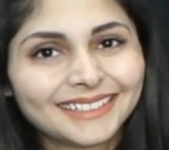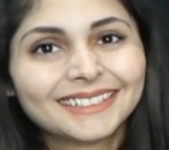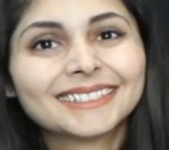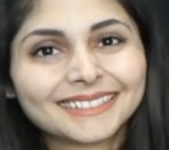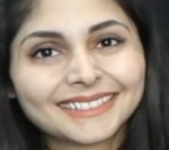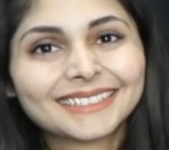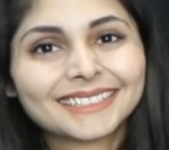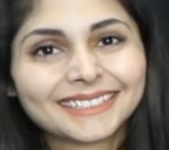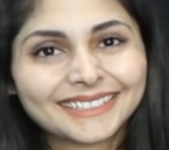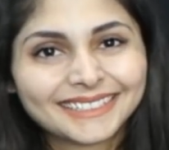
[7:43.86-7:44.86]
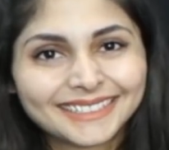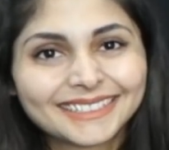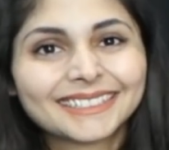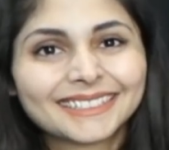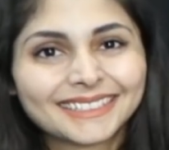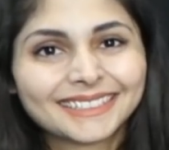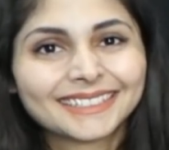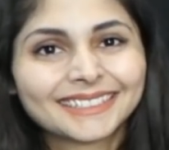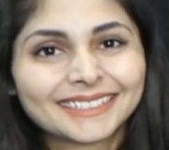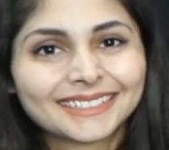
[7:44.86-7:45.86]

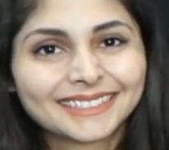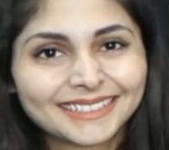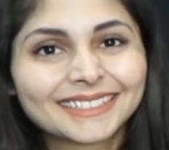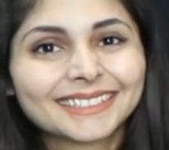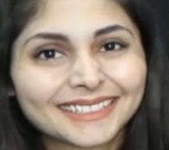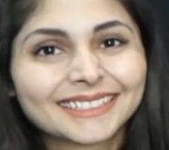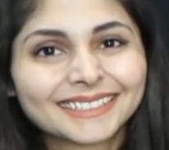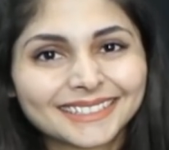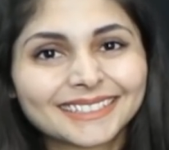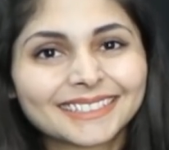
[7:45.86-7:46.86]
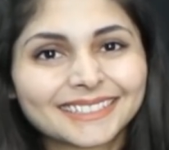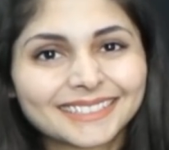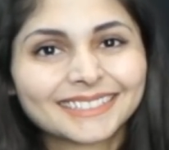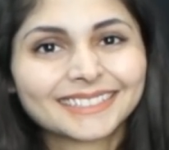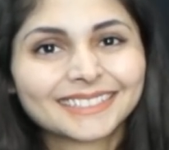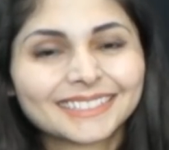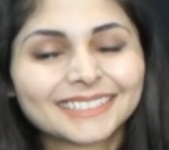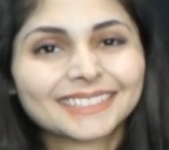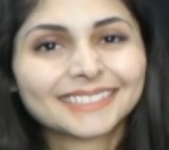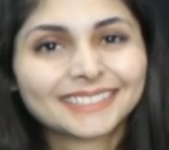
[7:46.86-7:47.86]

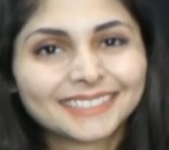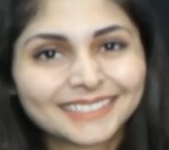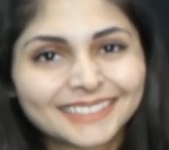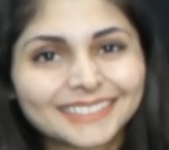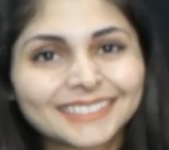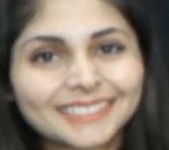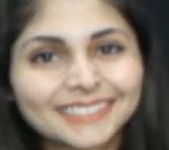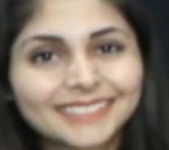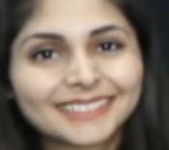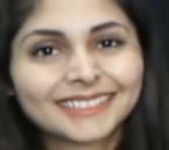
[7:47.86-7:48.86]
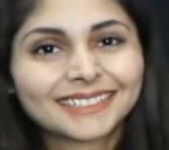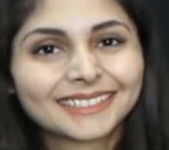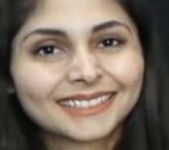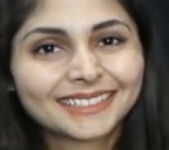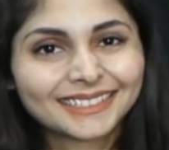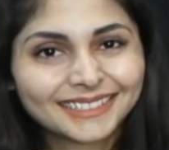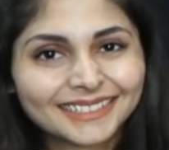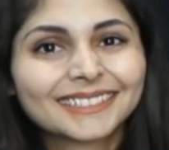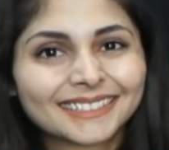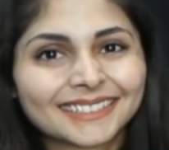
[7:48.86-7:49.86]

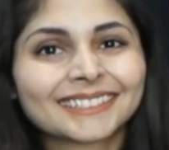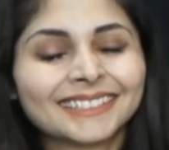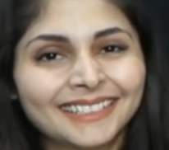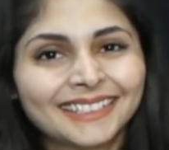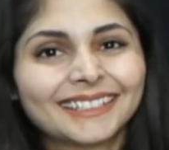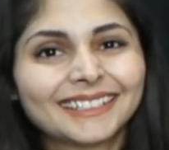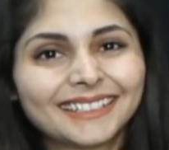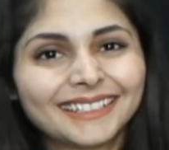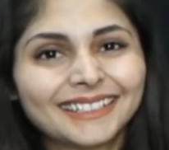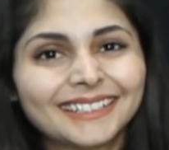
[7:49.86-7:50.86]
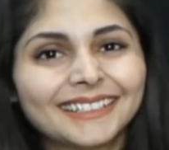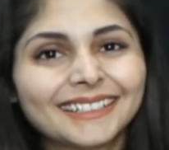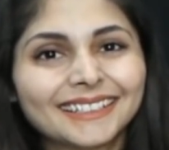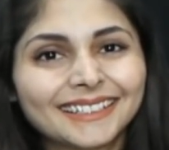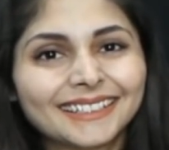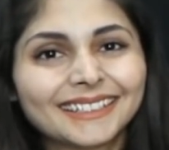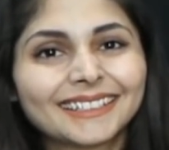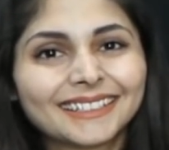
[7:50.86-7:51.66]
No words are spoken by the person on screen.